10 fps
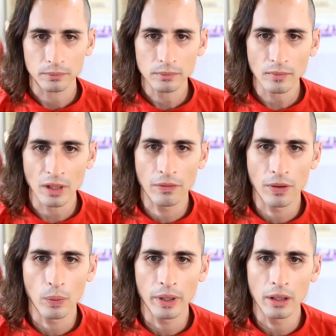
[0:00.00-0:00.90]
If the
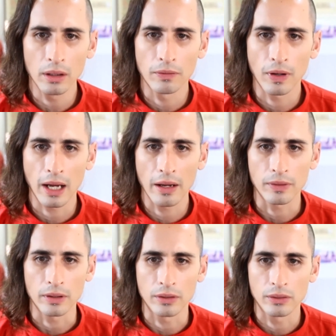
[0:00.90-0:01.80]
wheel of life
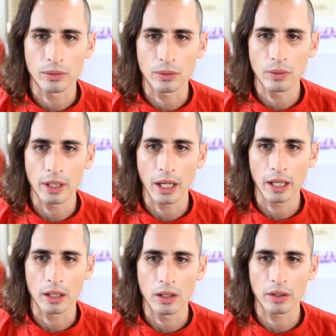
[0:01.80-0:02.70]
is true, then I
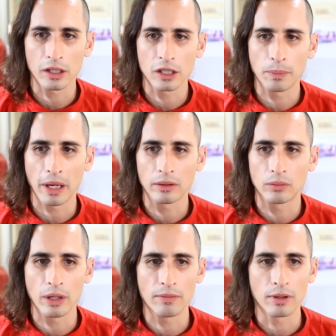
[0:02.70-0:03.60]
cannot expect
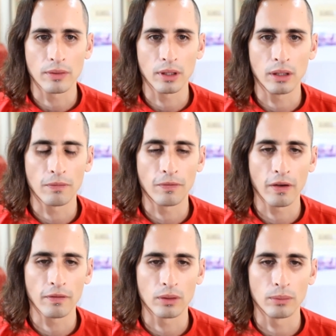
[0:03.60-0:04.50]
rebirth in a
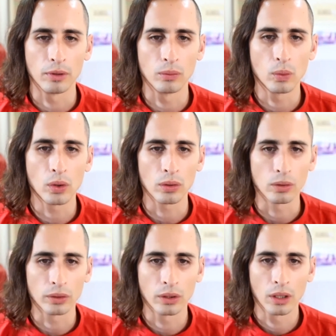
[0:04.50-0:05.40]
favorable
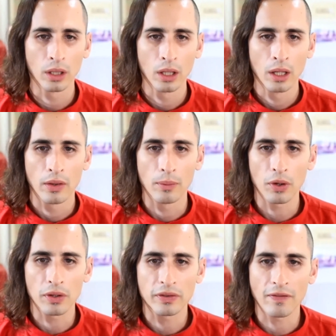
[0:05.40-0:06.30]
world. The
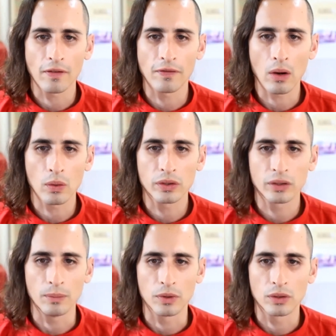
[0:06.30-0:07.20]
Bodhisattva vow
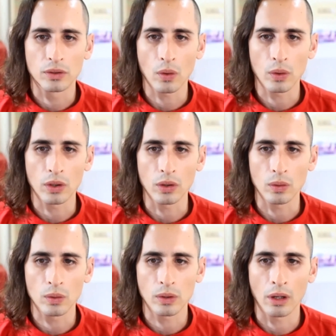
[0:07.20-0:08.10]
seems so
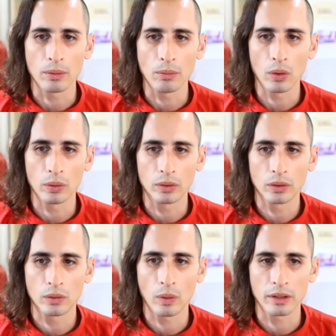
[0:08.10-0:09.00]
huge and remote
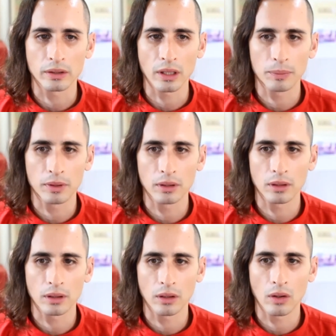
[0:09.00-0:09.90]
to accept
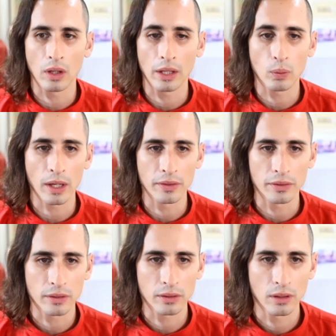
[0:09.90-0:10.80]
all at once.